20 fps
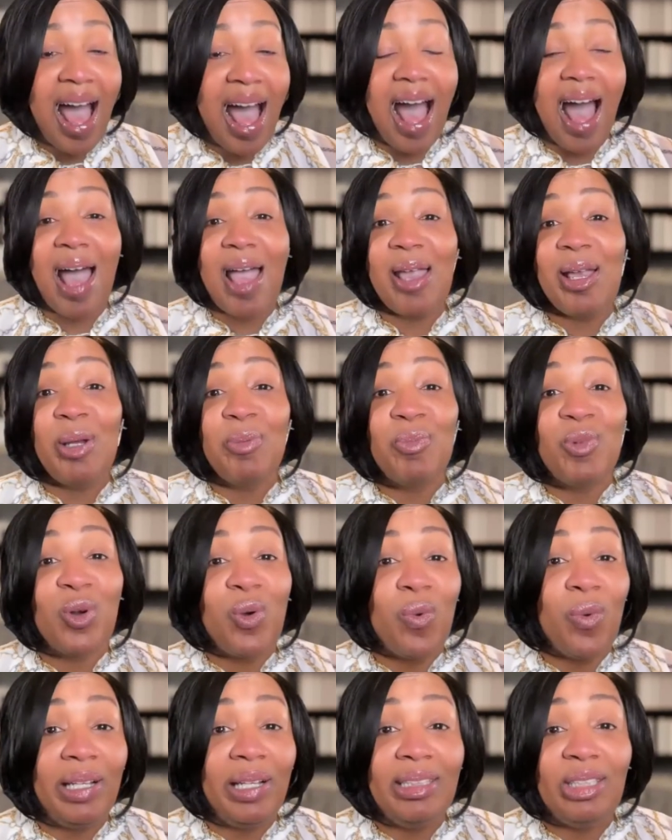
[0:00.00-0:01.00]
I am
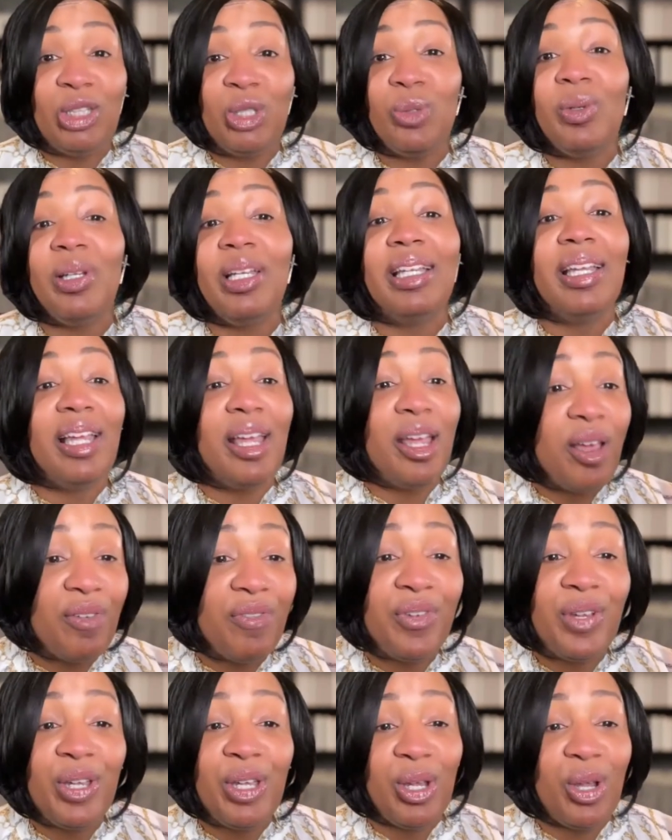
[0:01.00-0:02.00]
going to give
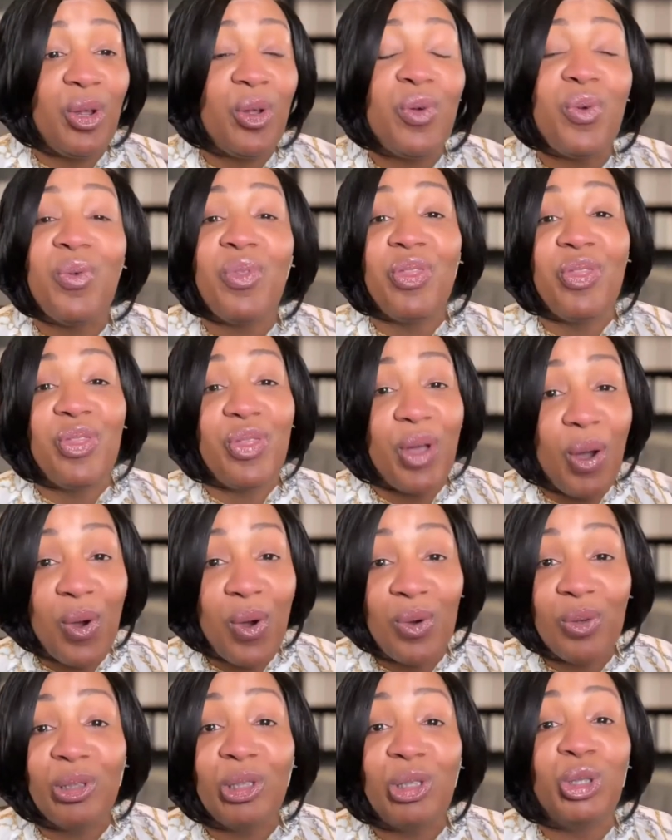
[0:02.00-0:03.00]
you
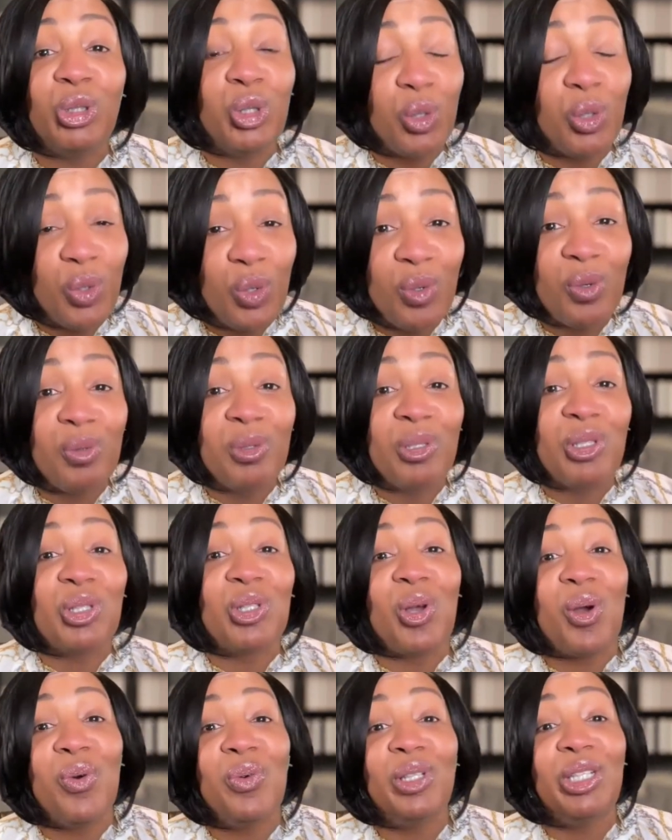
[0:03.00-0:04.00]
those tools
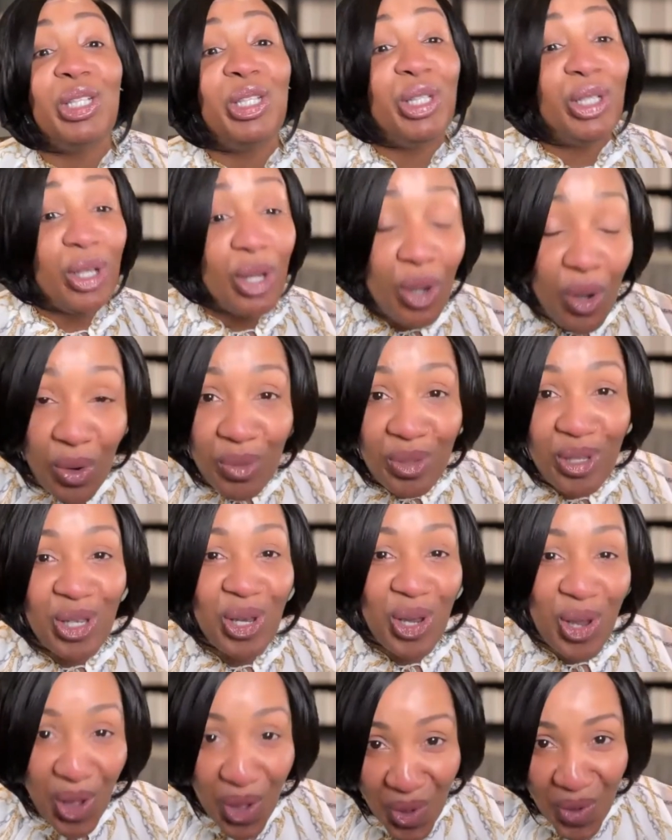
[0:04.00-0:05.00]
so you
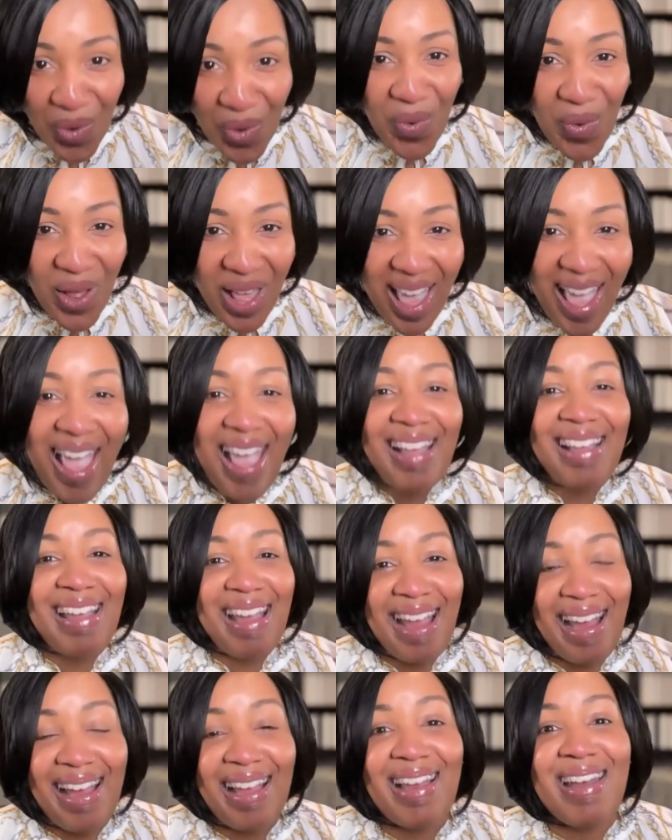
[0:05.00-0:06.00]
too
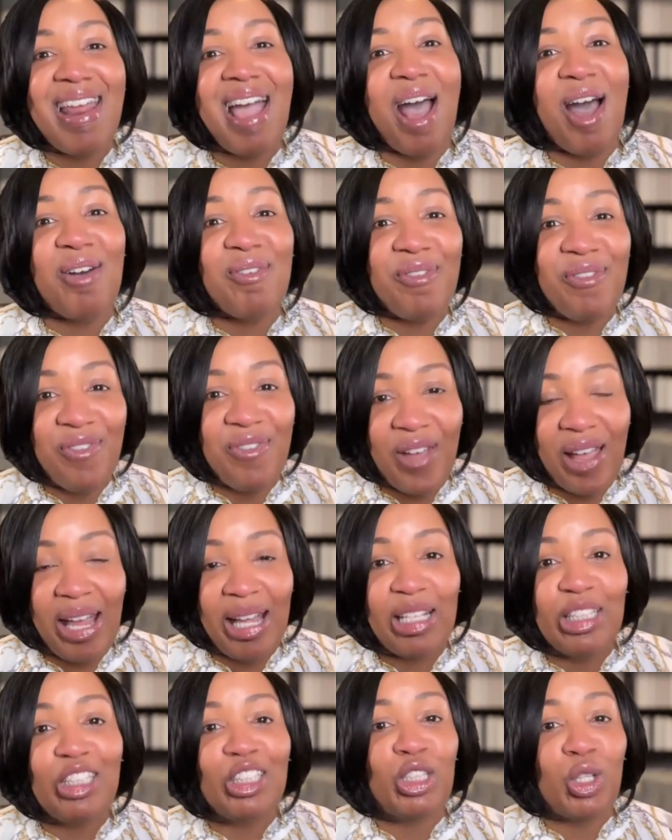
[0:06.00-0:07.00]
can
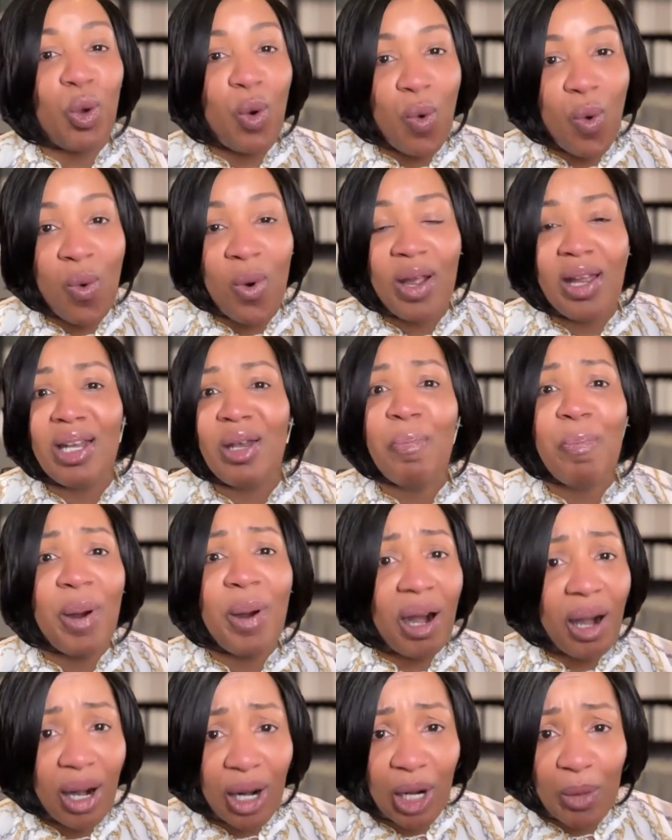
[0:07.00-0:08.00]
advance on
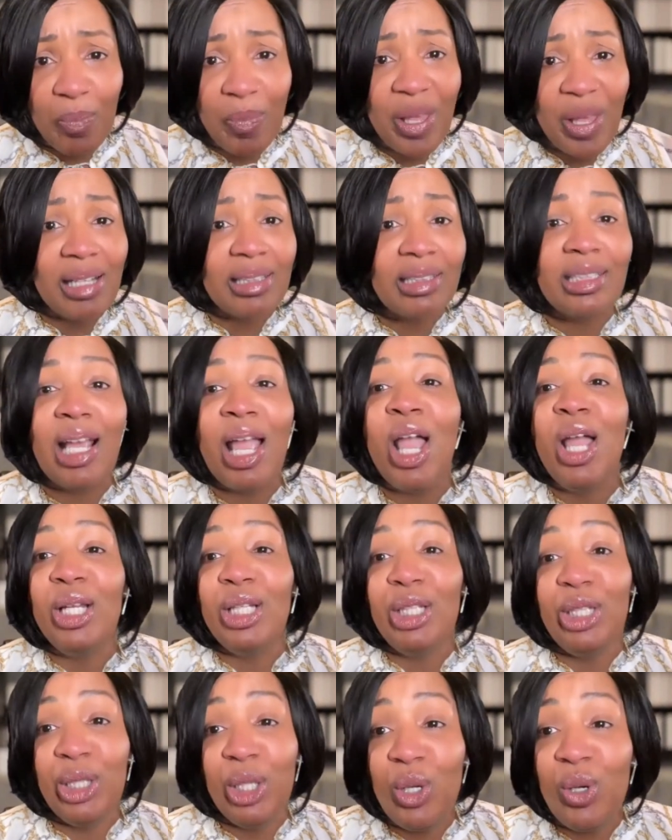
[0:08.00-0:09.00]
purpose.
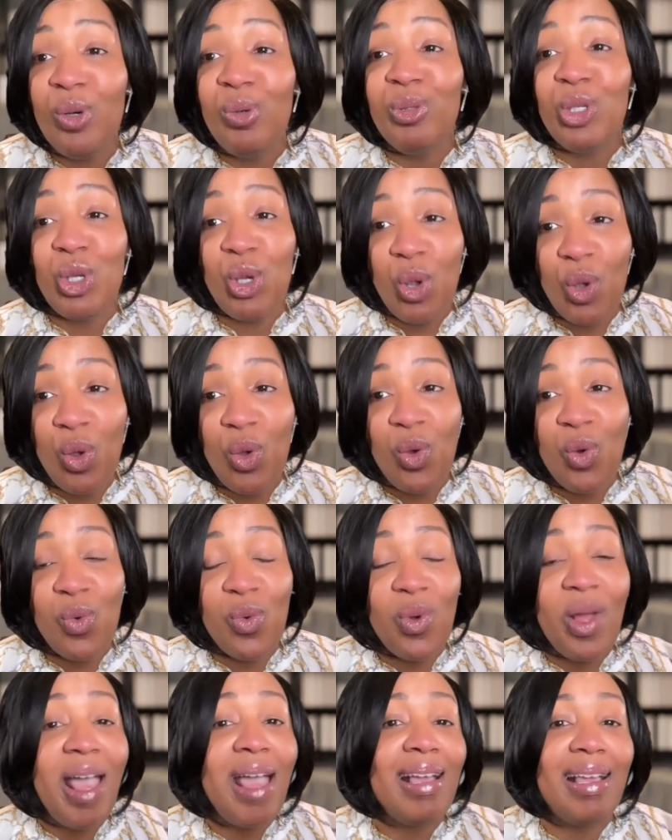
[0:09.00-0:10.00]
You too
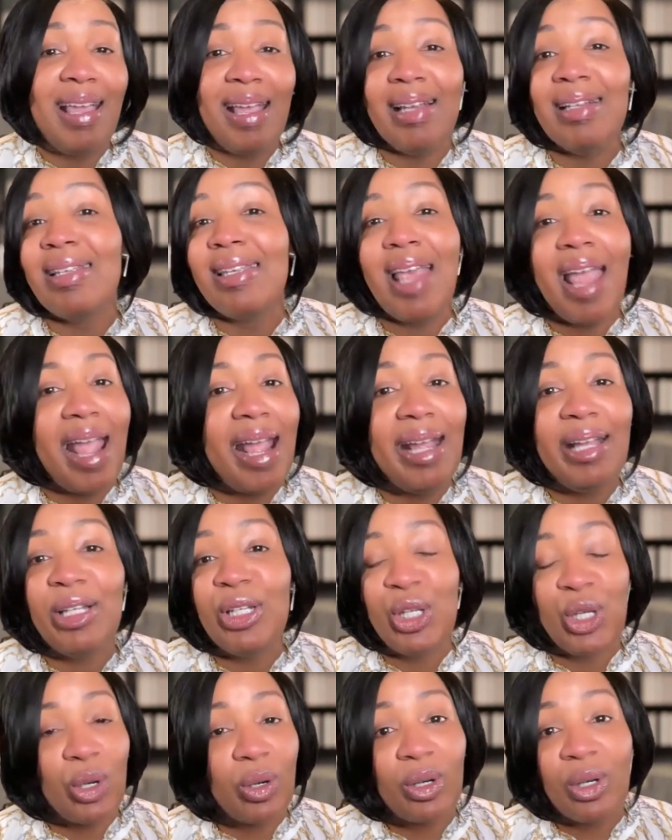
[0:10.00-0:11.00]
can take
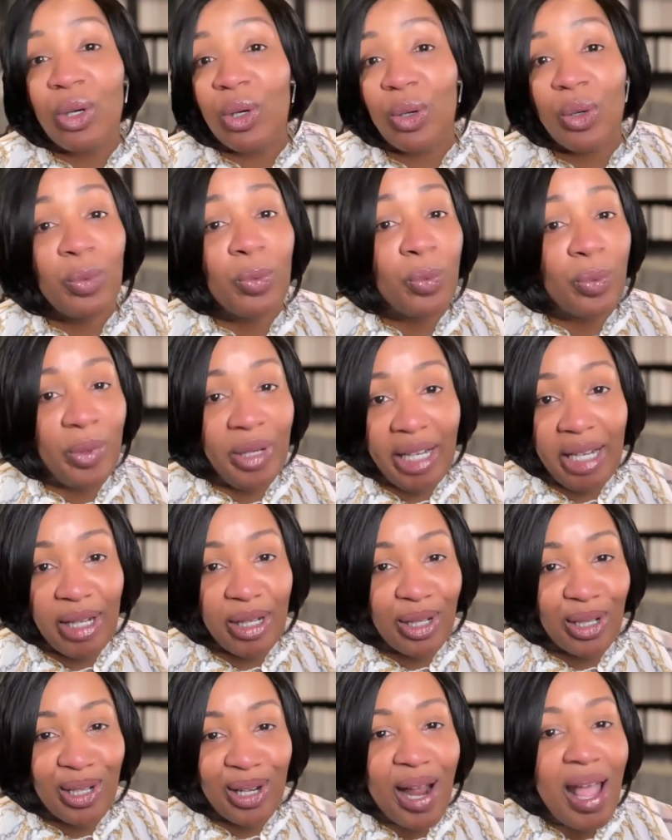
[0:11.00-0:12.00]
your
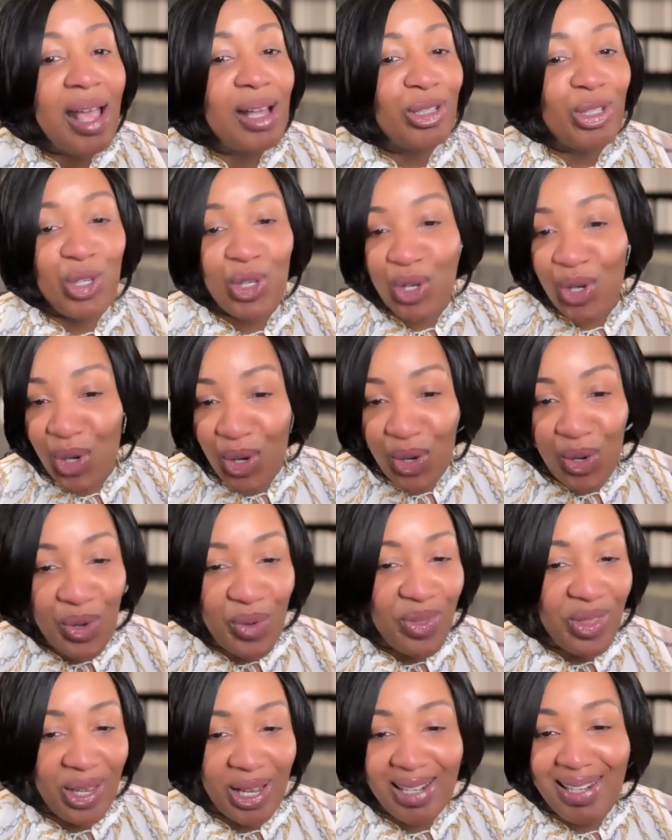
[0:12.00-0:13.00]
career to
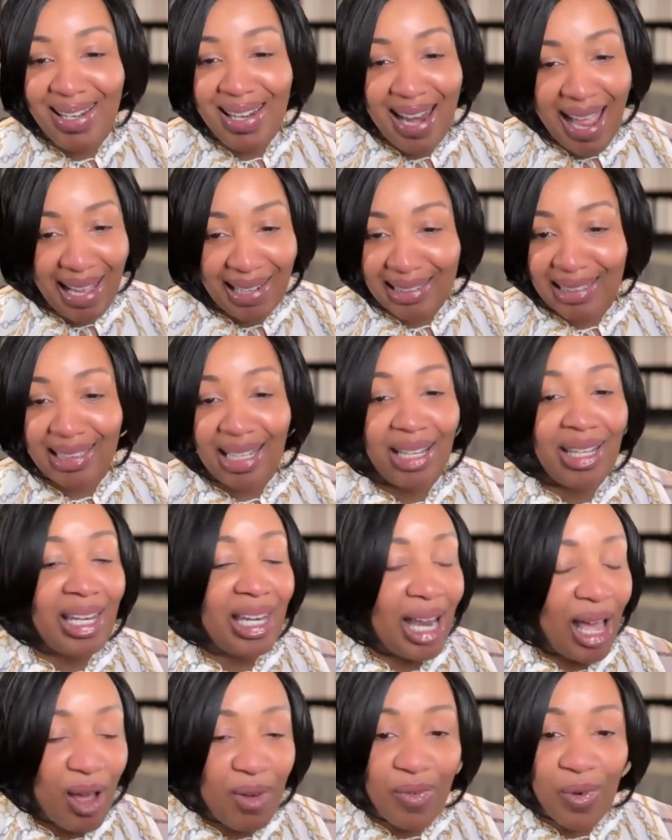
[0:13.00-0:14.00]
the next
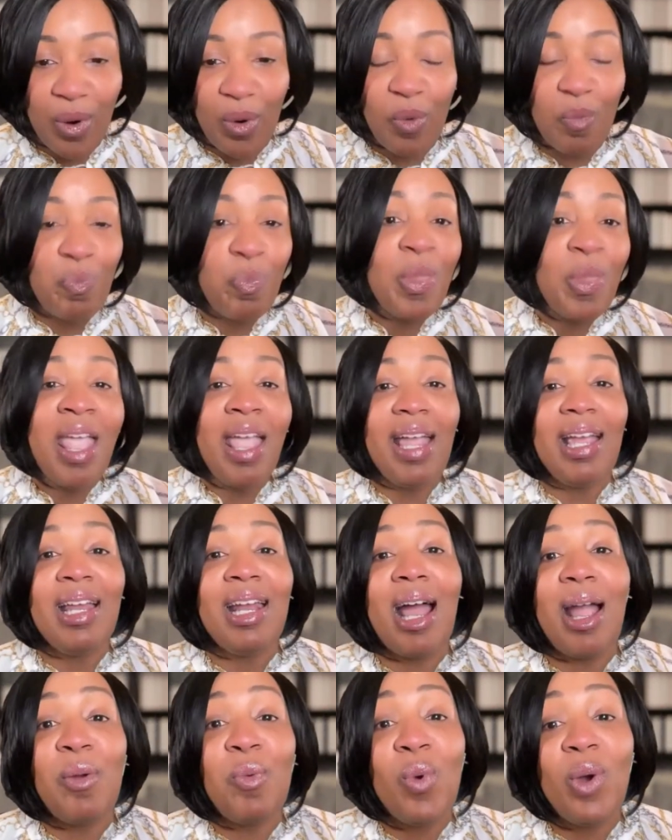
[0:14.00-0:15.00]
level. And
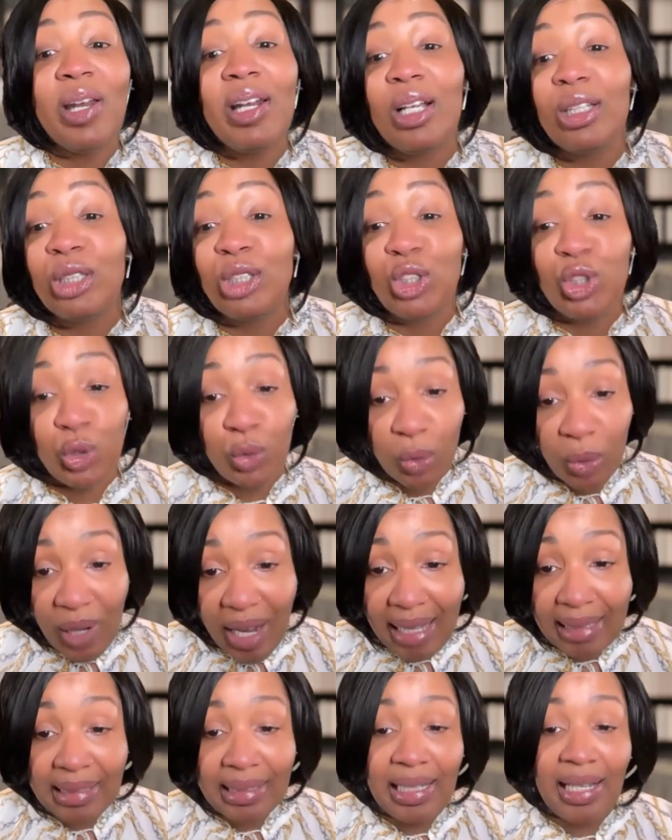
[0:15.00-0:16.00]
I want to
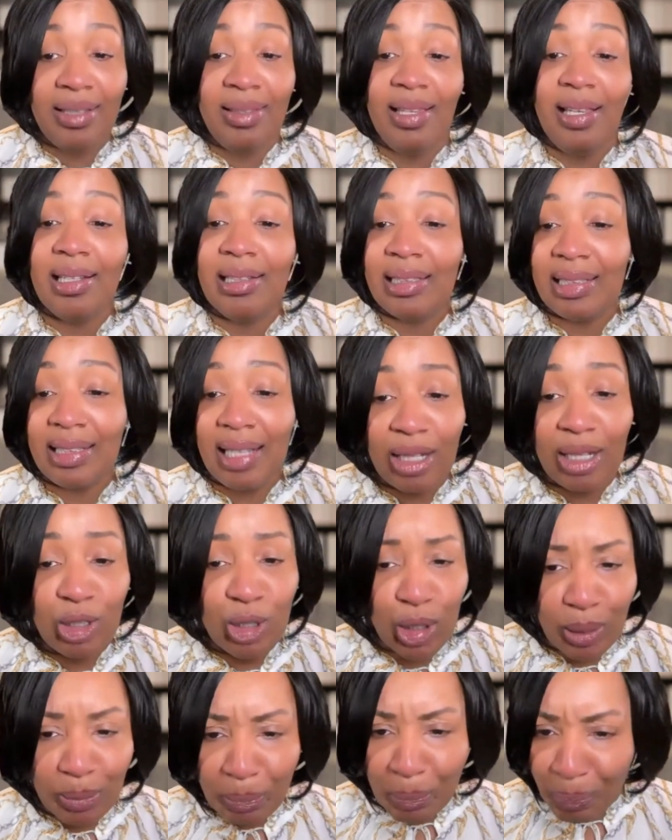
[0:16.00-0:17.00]
stress in this
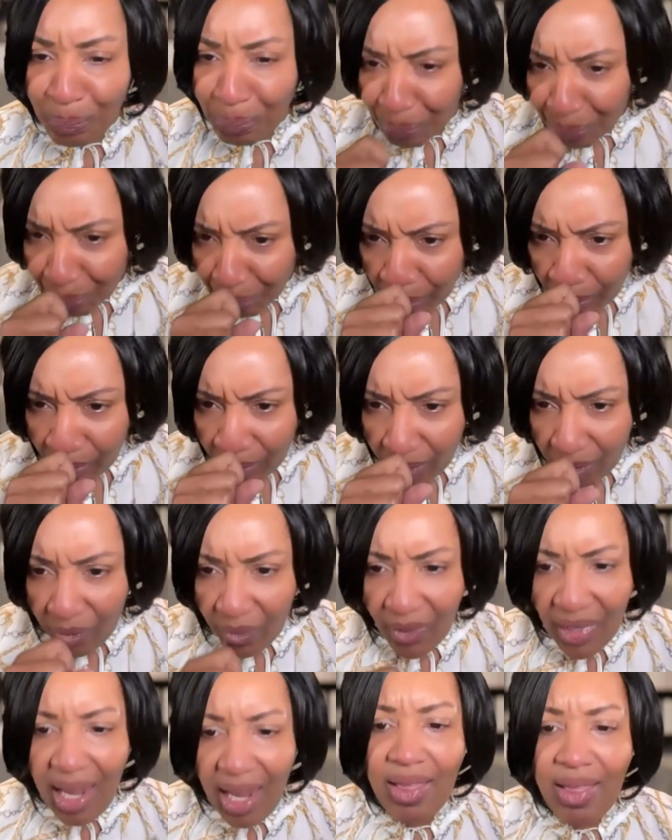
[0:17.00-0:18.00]
session
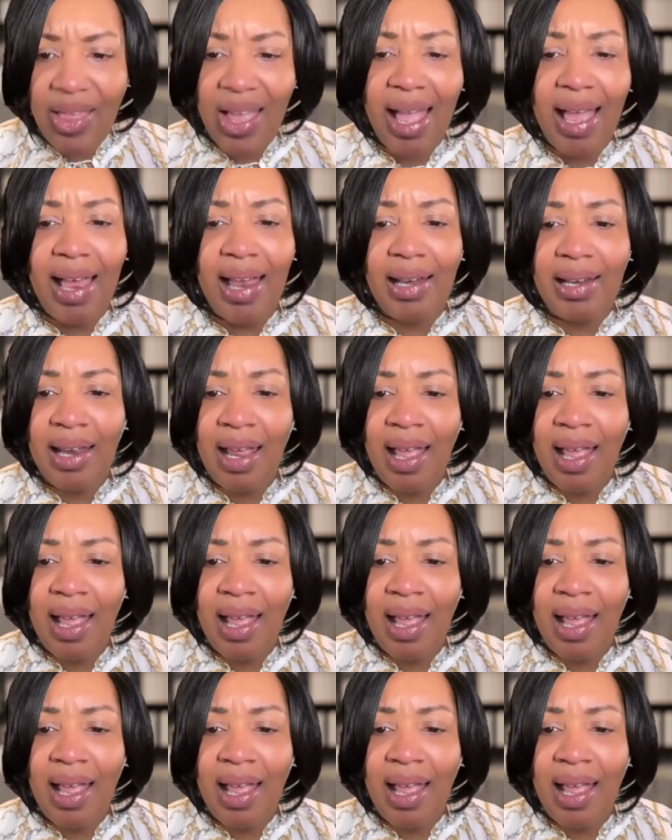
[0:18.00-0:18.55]
that